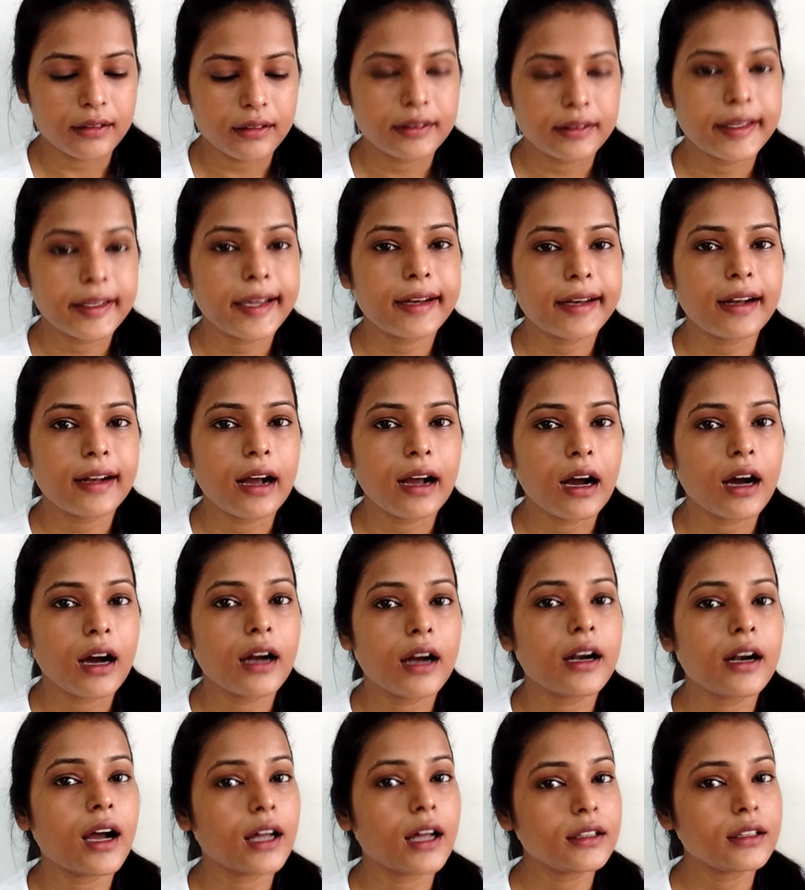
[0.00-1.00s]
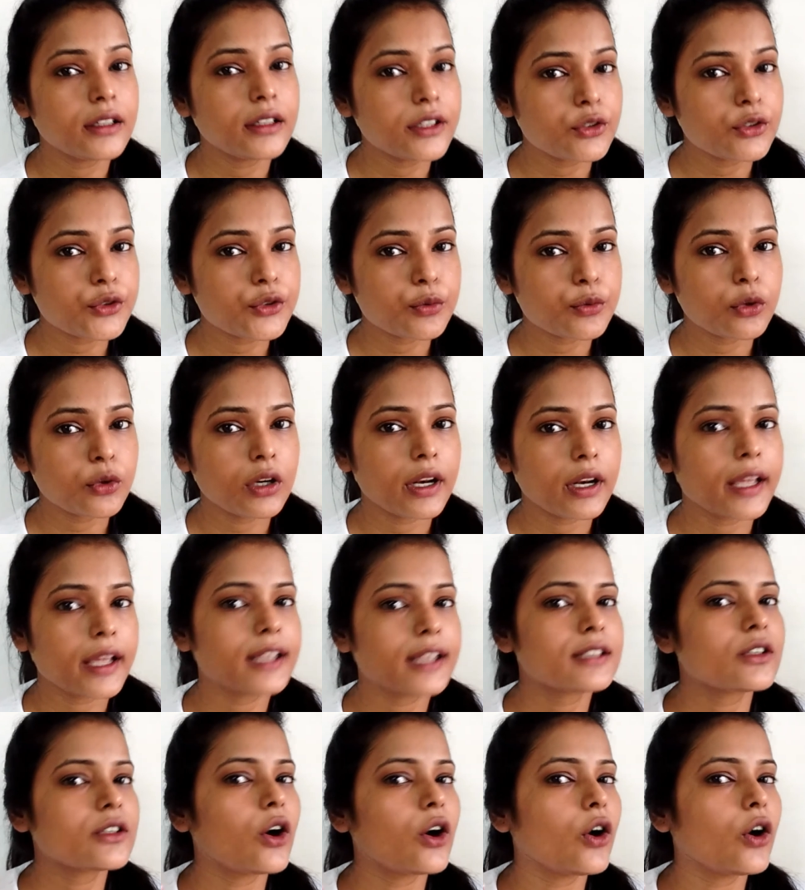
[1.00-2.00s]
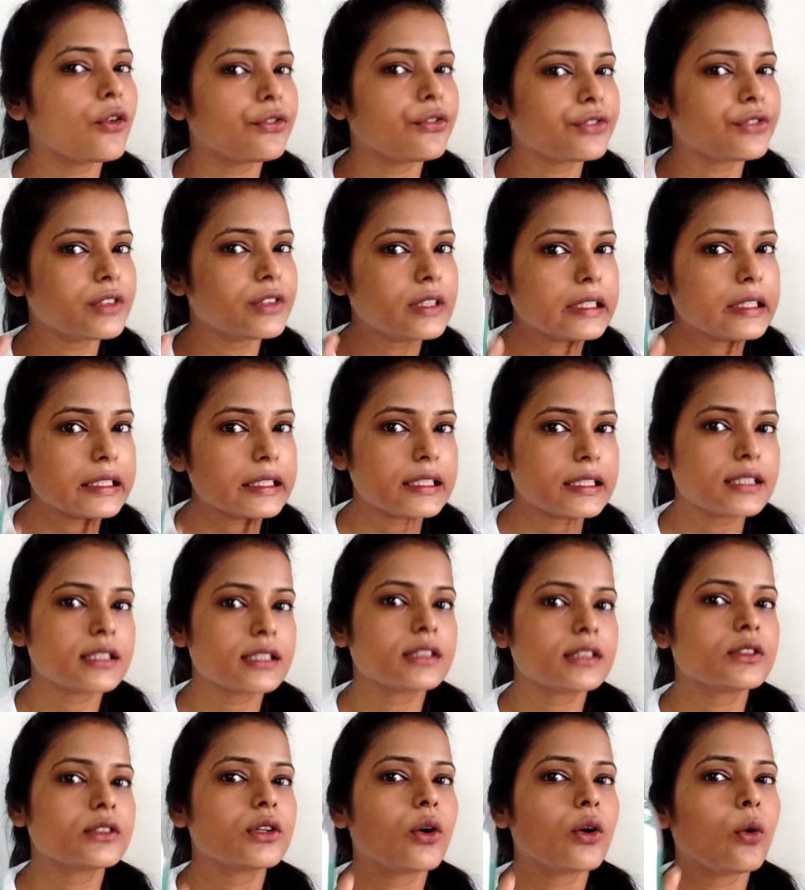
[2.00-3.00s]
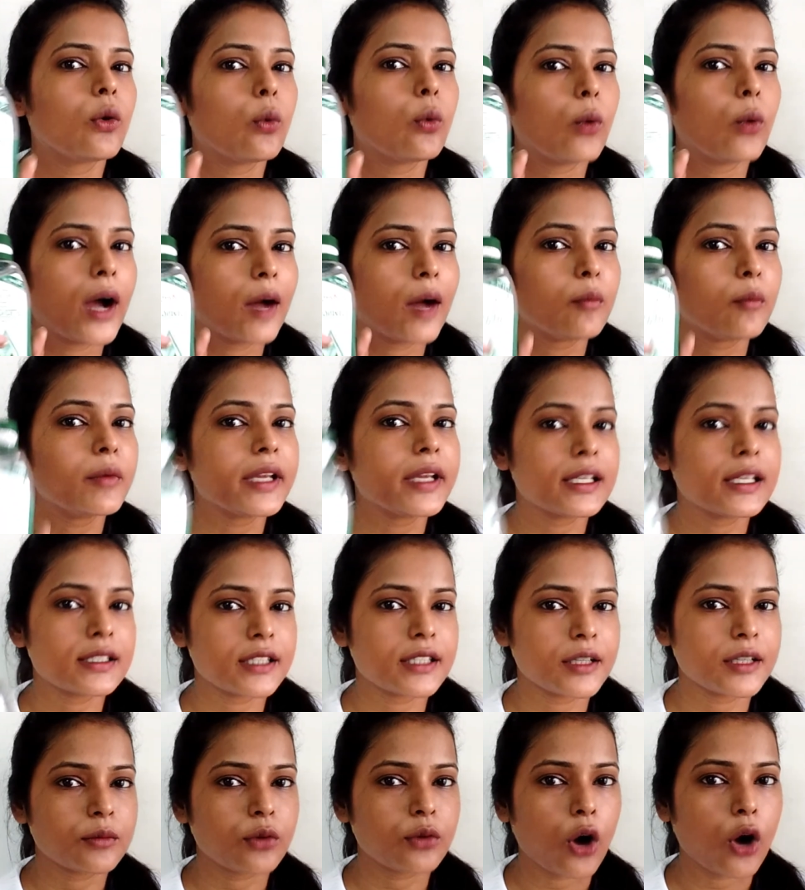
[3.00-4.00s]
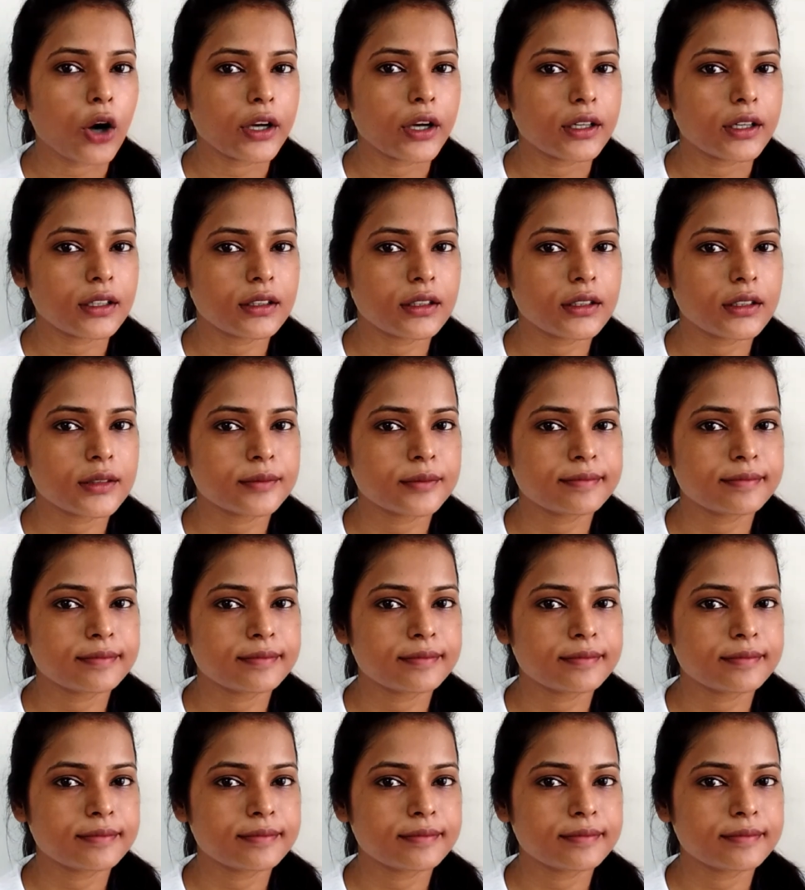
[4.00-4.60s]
there are other usefulness of this amazing product.